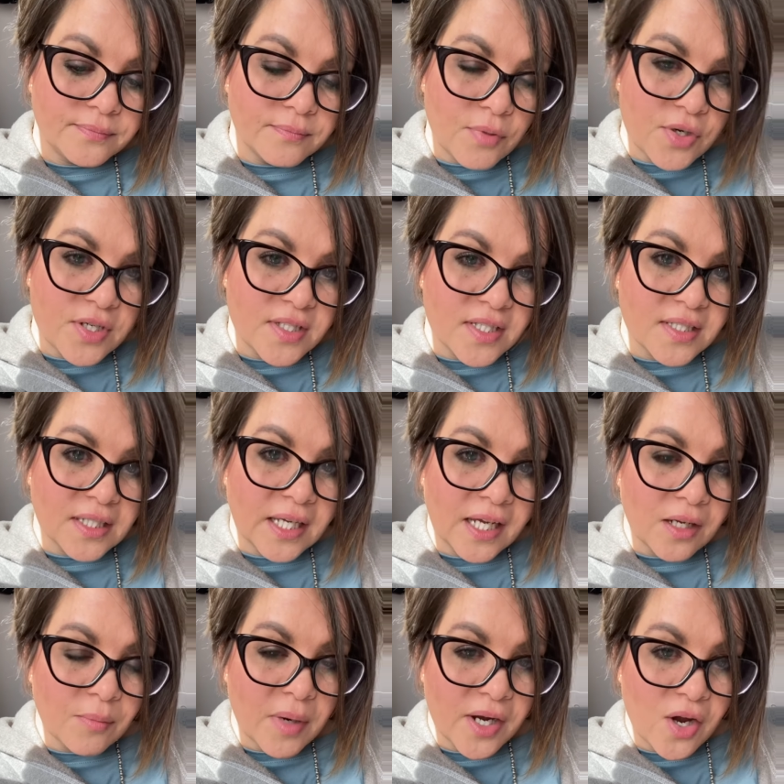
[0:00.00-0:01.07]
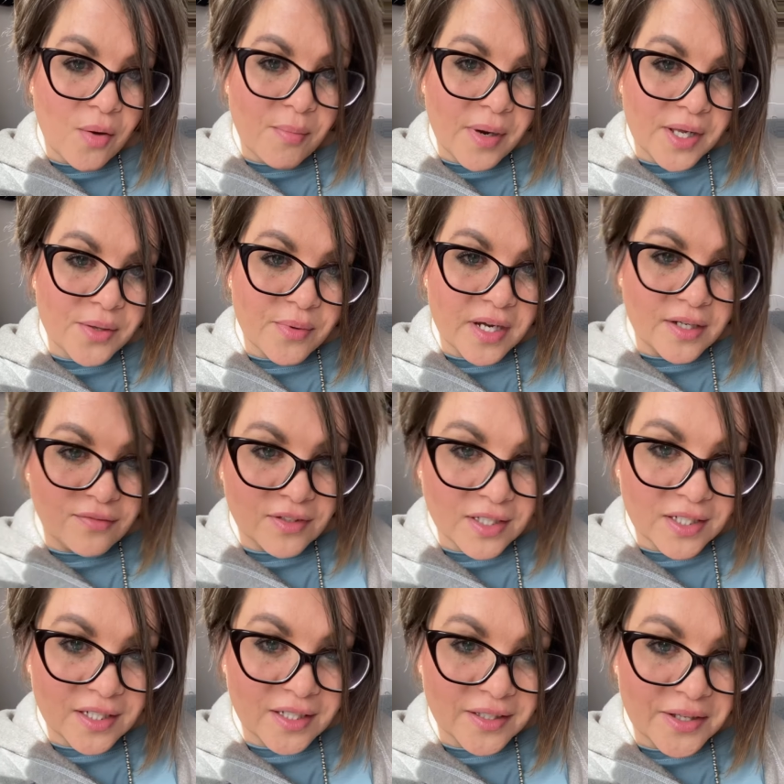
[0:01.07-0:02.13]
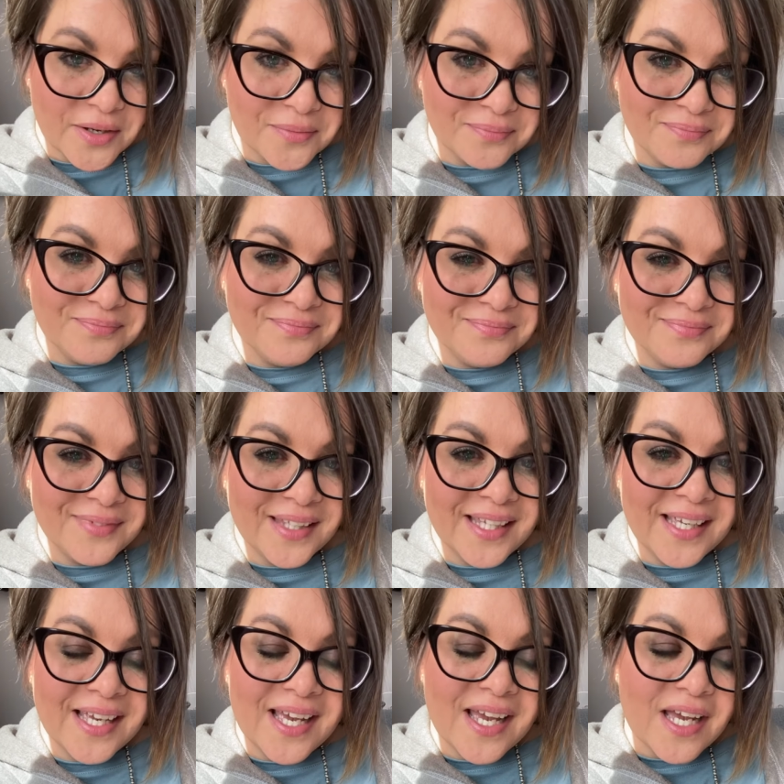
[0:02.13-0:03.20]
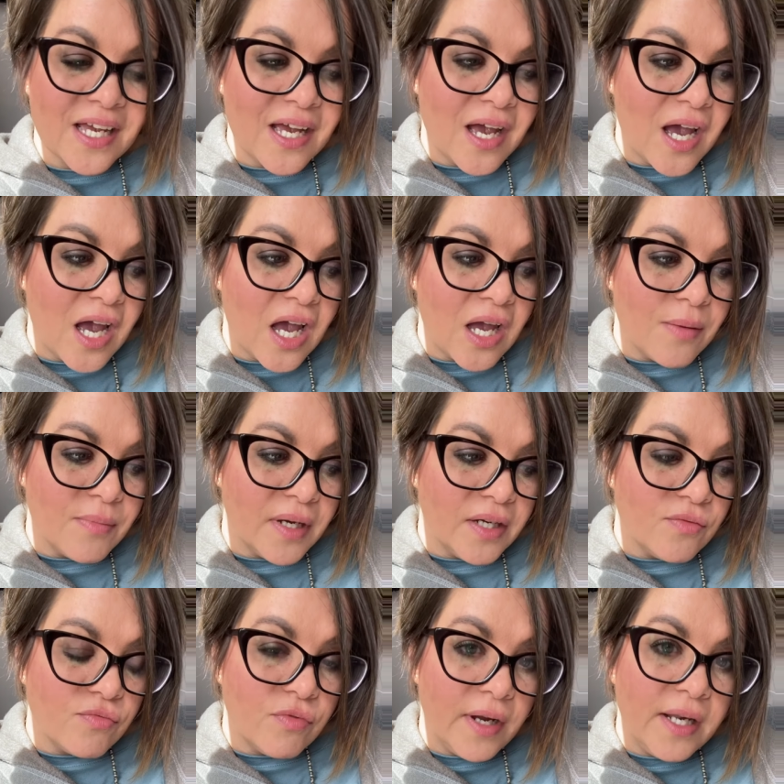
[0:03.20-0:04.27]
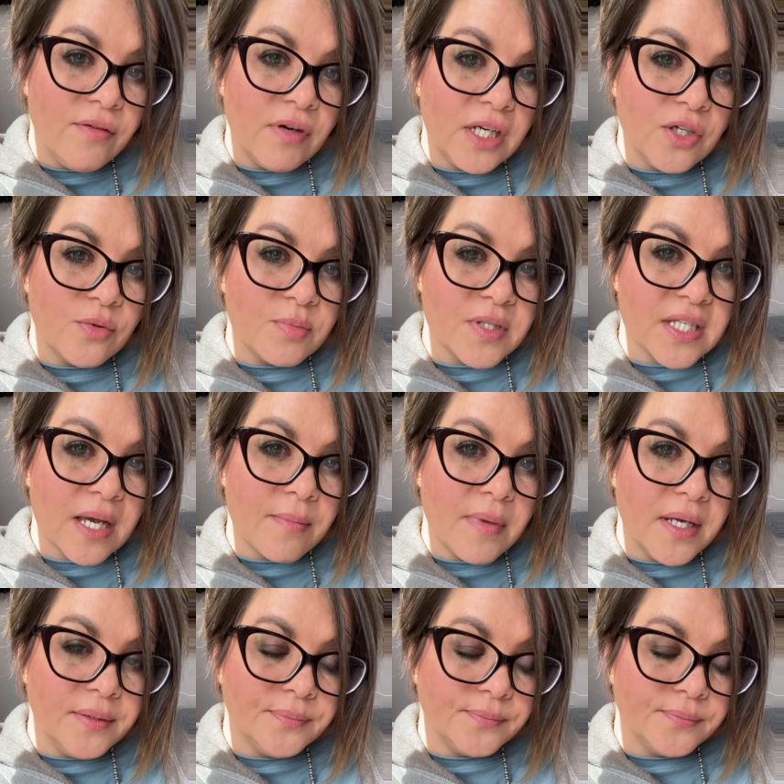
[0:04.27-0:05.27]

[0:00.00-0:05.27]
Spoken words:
Percy's licking my arm, by the way, if you can hear that. It really, really upset me.